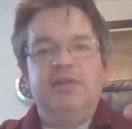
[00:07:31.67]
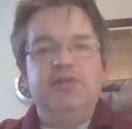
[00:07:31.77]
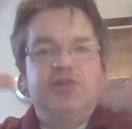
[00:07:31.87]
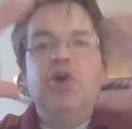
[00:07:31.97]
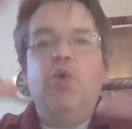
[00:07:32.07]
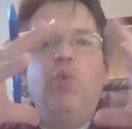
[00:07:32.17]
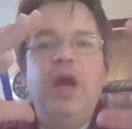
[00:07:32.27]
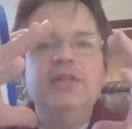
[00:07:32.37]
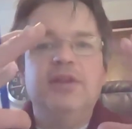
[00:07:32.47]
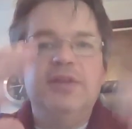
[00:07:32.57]
There's no
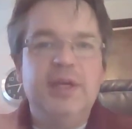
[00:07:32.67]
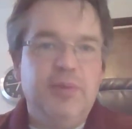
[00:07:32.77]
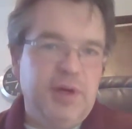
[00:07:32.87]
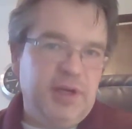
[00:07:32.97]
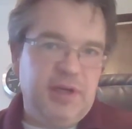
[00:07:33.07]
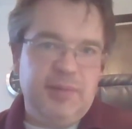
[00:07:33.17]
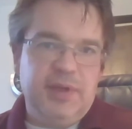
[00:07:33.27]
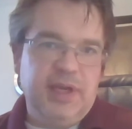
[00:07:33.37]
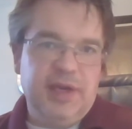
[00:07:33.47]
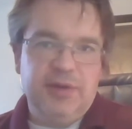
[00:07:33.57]
way that they were going to come
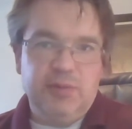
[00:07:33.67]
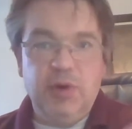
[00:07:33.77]
together.